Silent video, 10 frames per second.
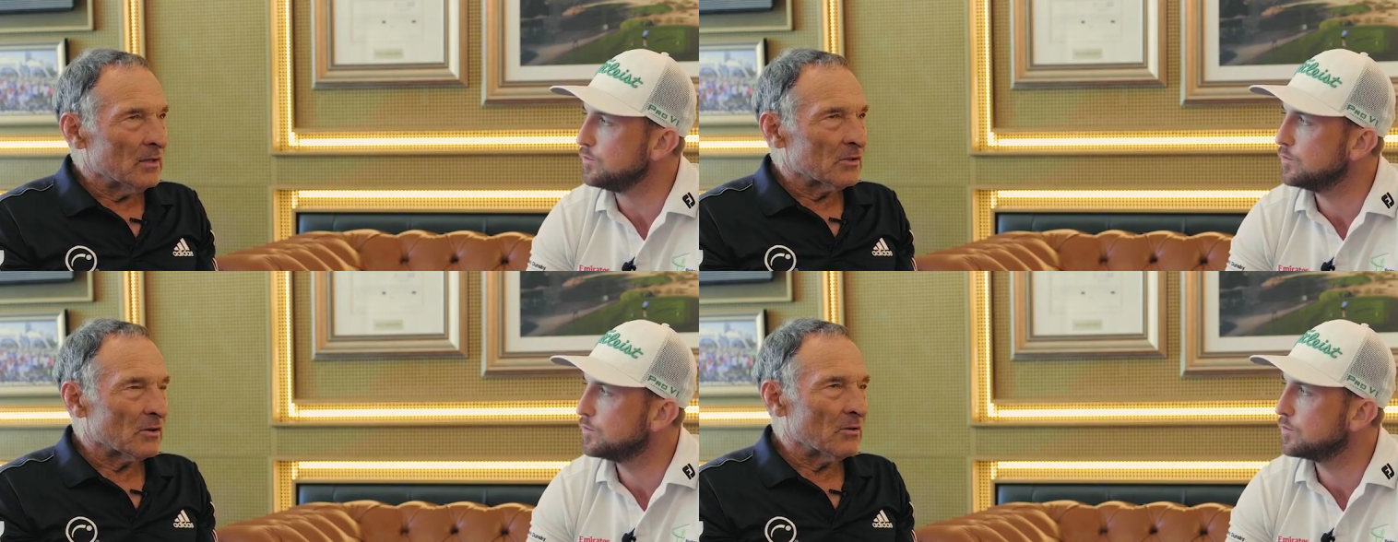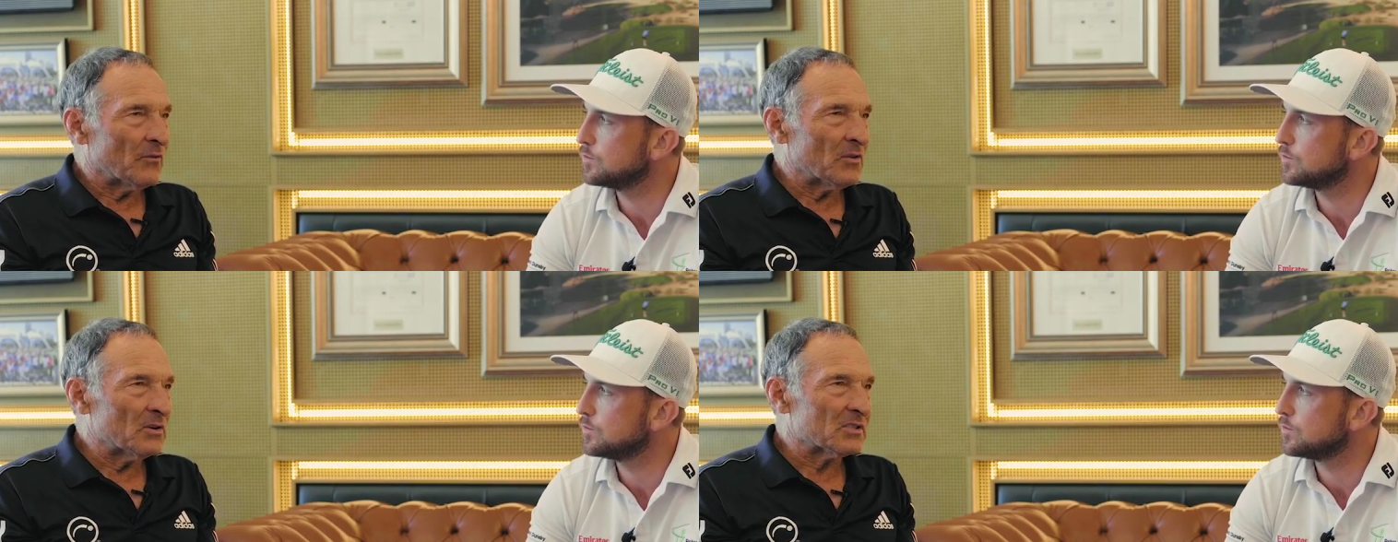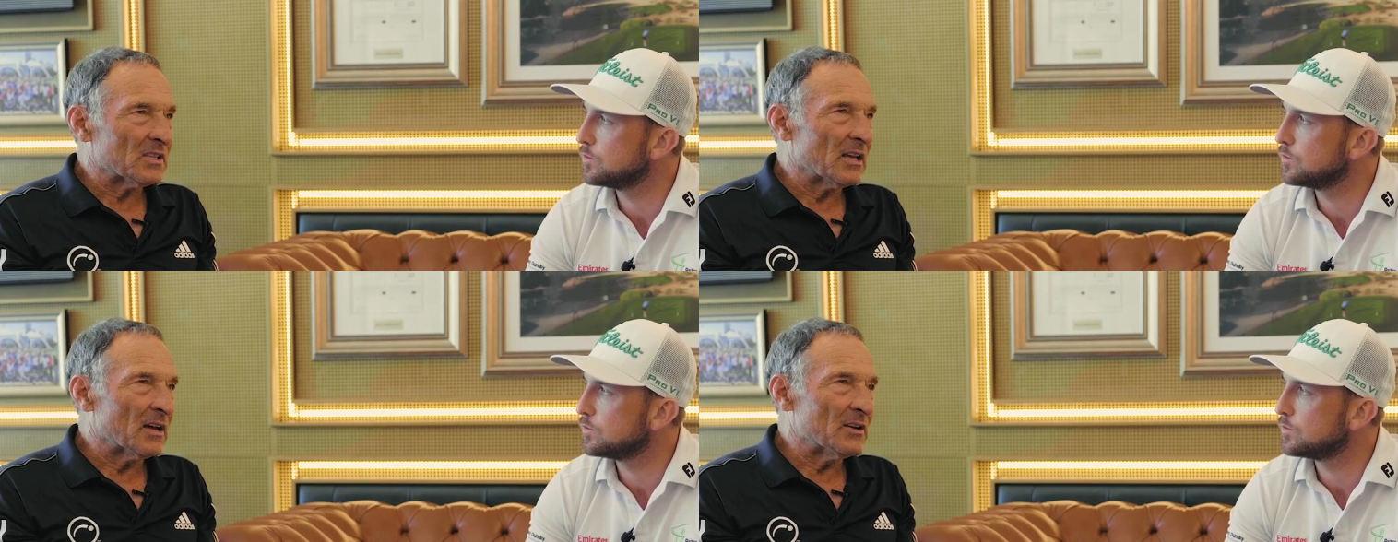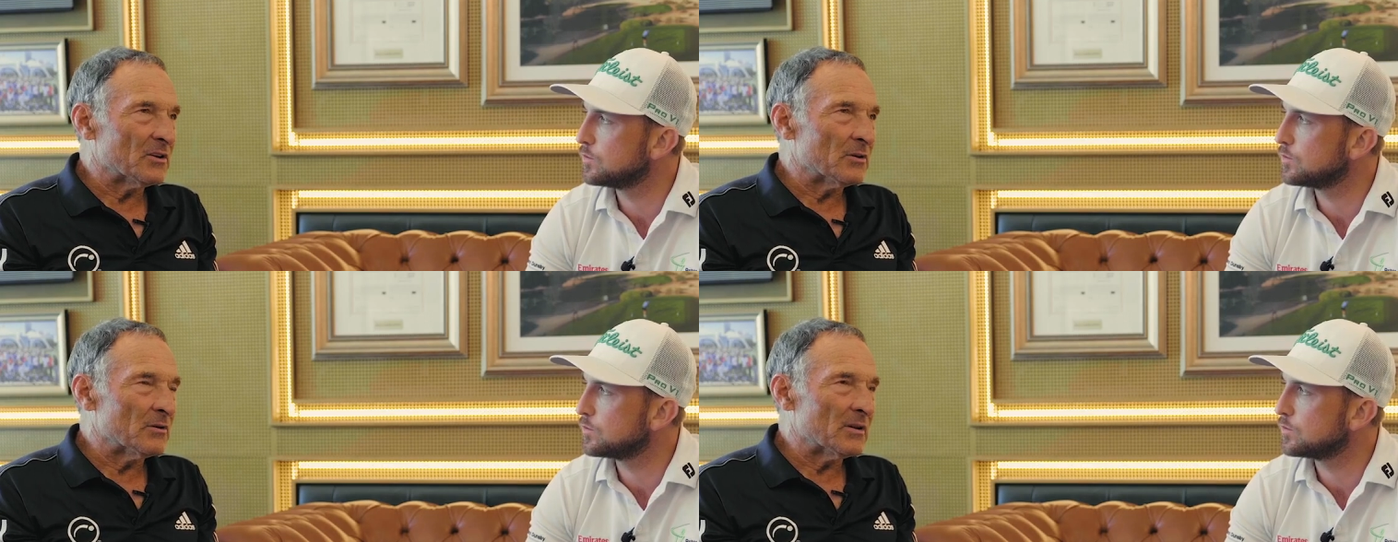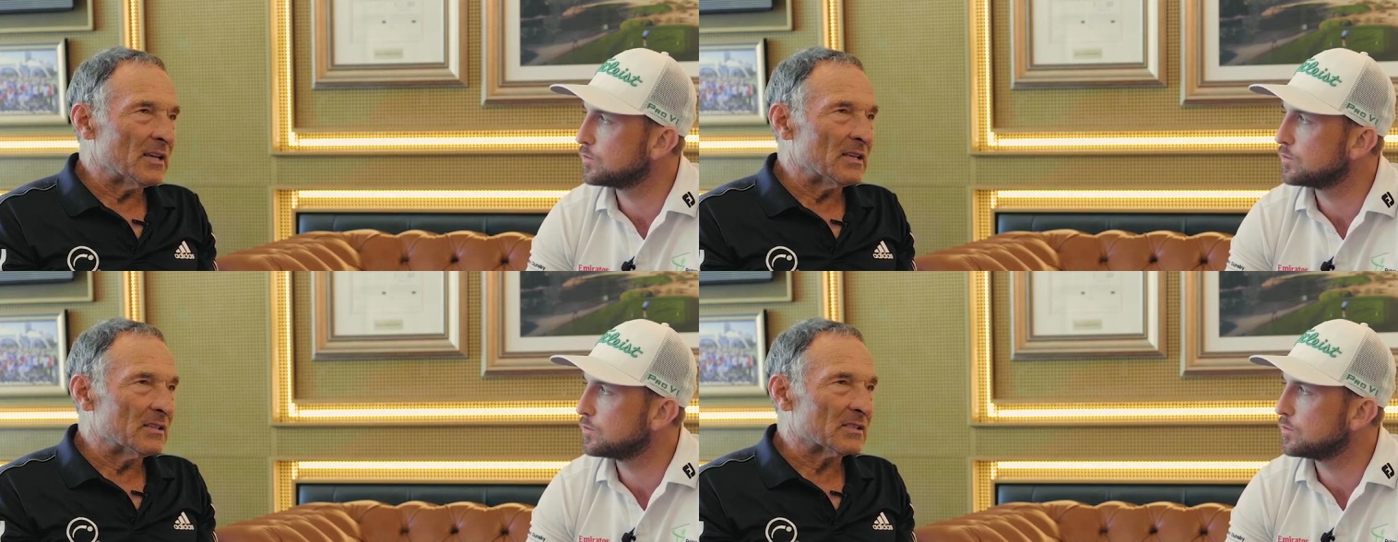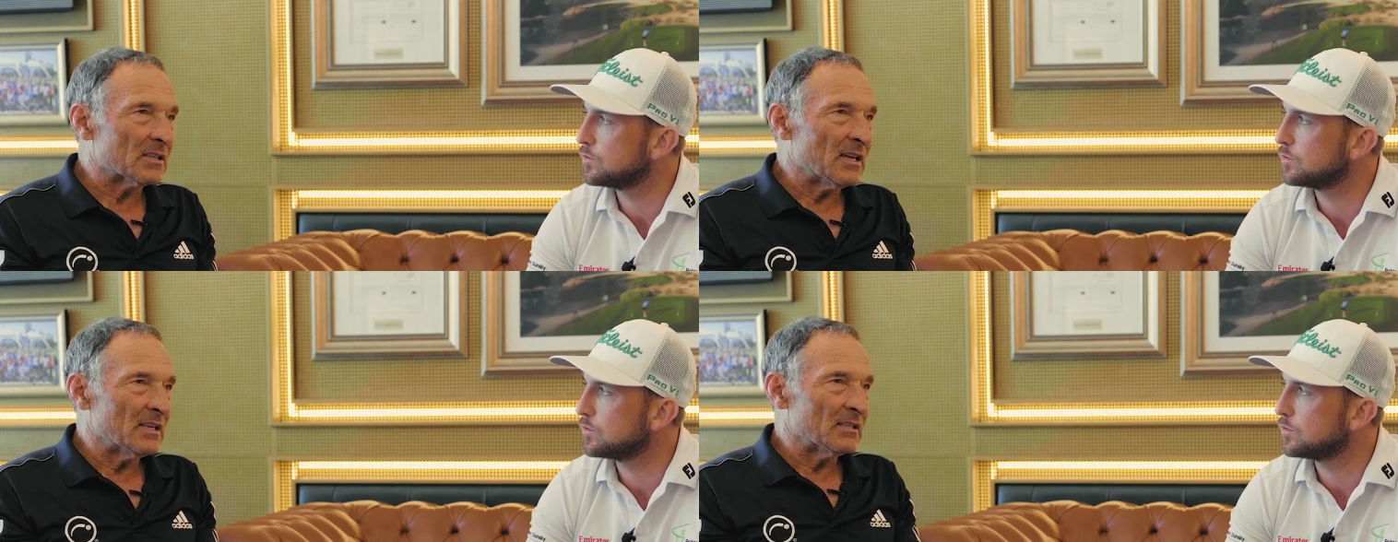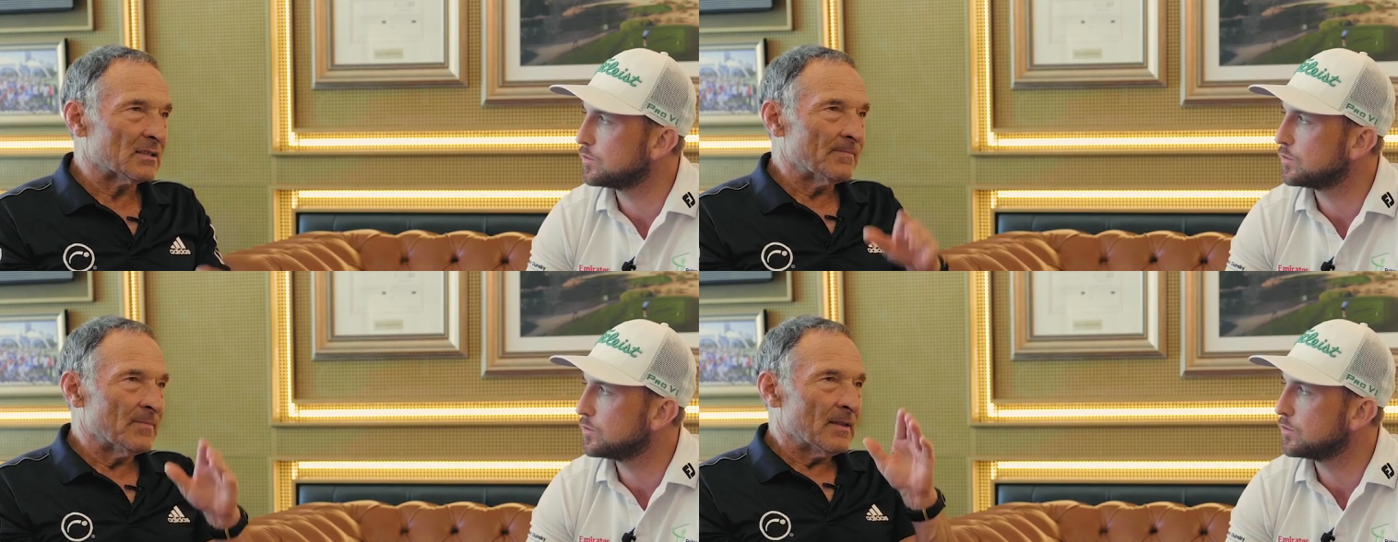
Speaker 1: So the first thing I do is is